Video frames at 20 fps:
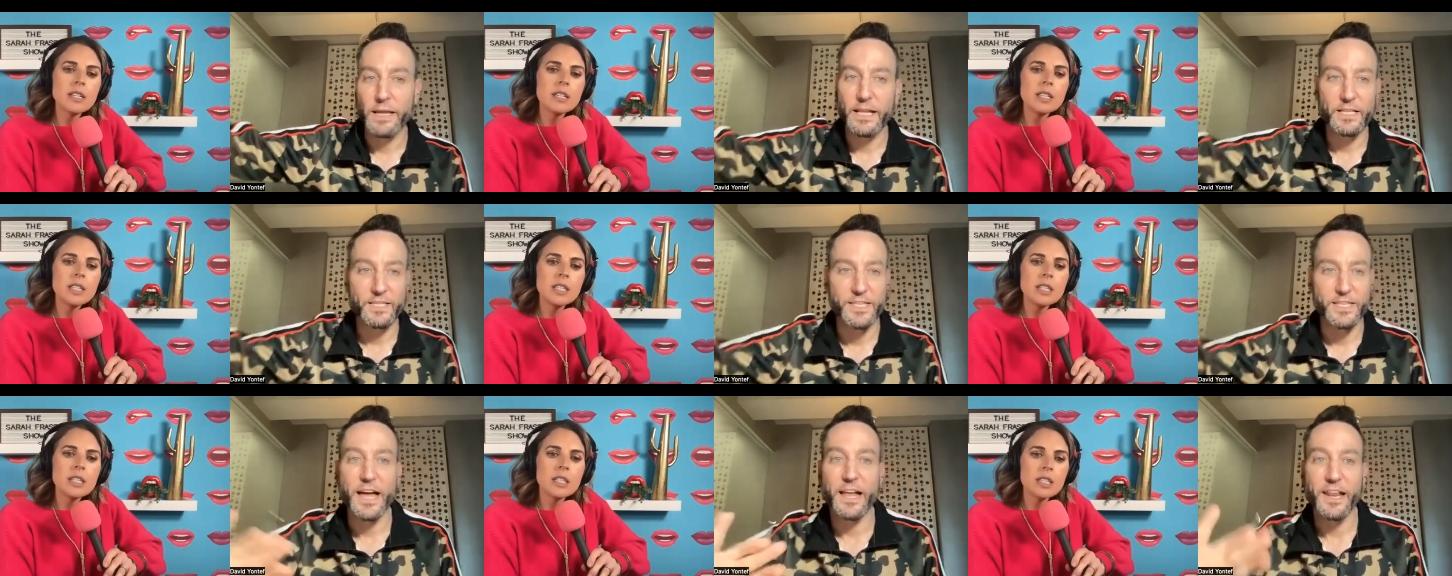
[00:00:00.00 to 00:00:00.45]

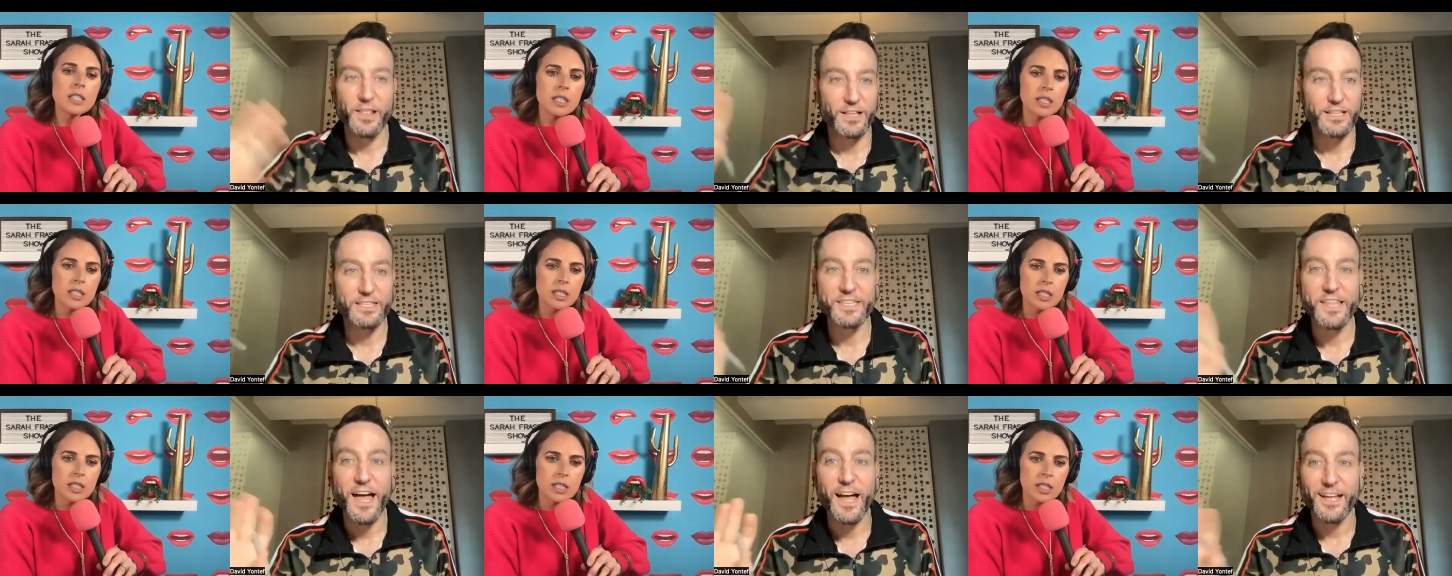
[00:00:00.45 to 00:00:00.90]
Speaker 1: Like it's not
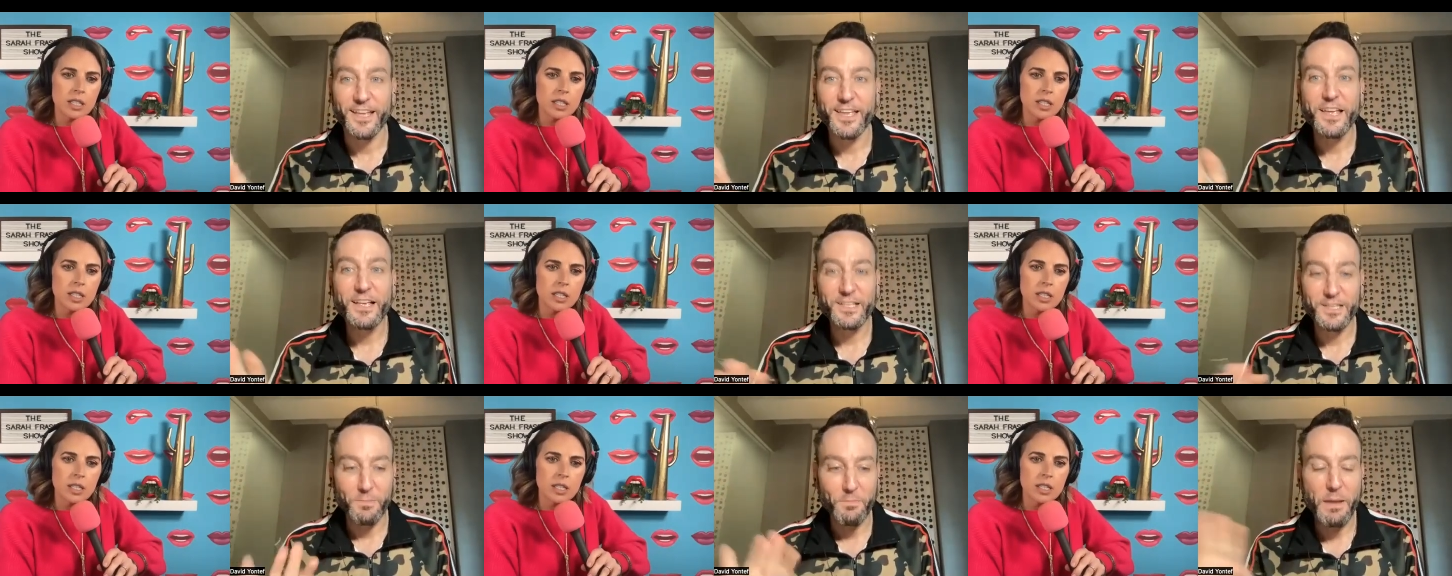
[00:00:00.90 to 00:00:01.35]
it's not
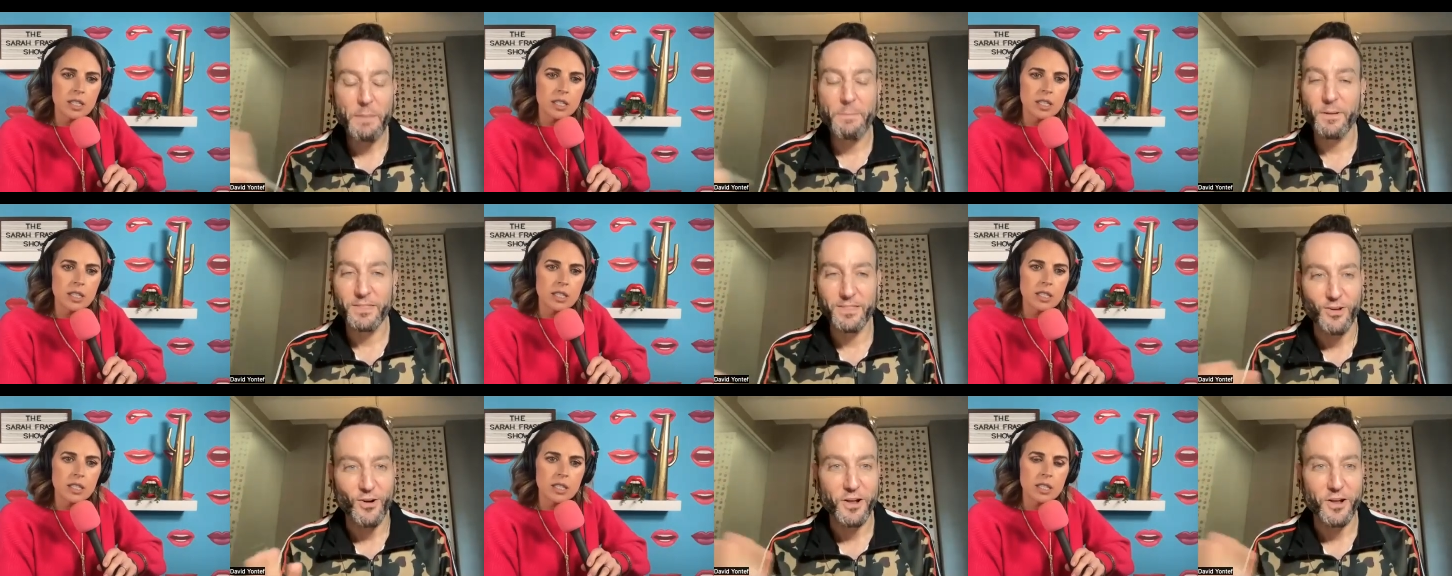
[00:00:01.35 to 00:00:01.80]
some
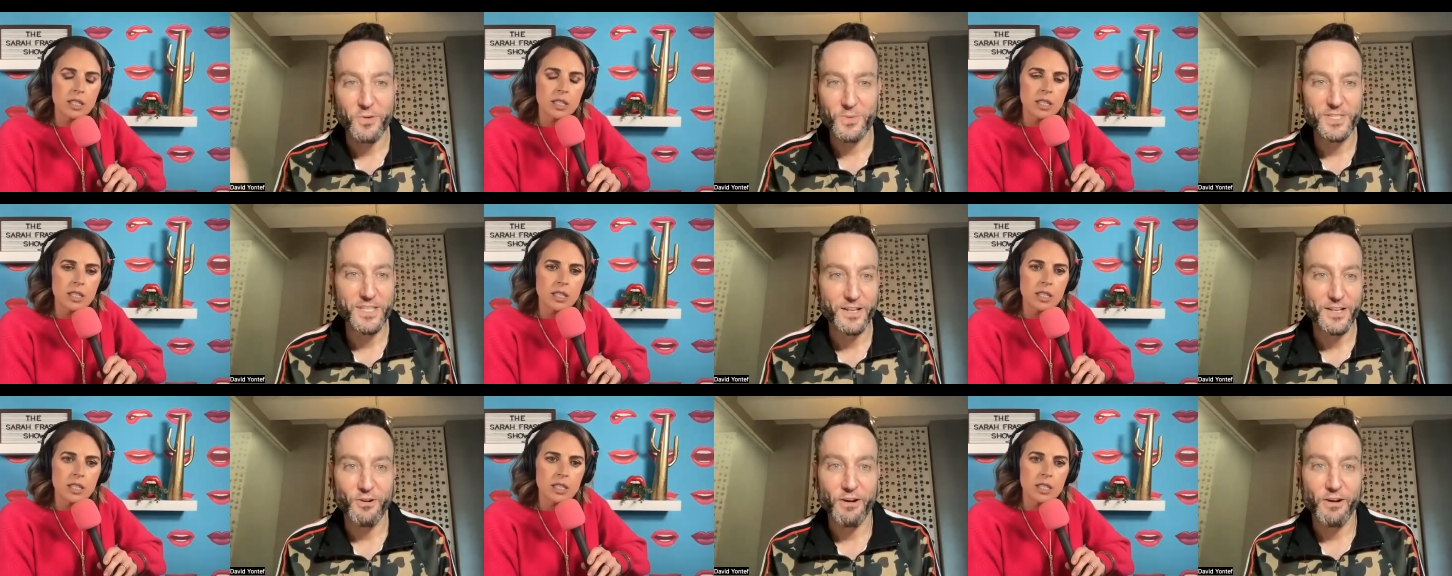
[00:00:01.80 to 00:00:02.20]
people thought it was